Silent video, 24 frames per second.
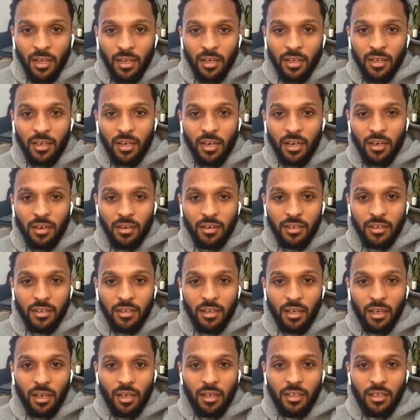Clary,
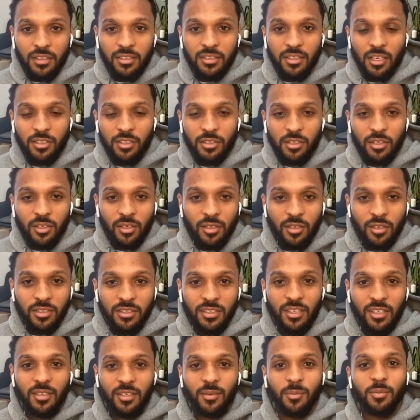such good
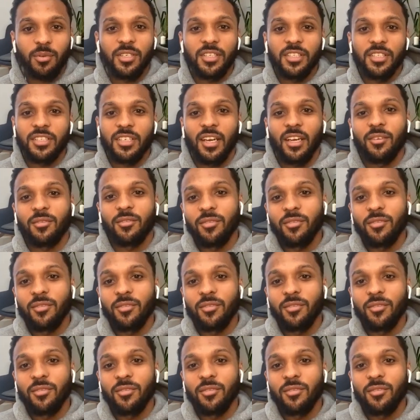content. Appreciated.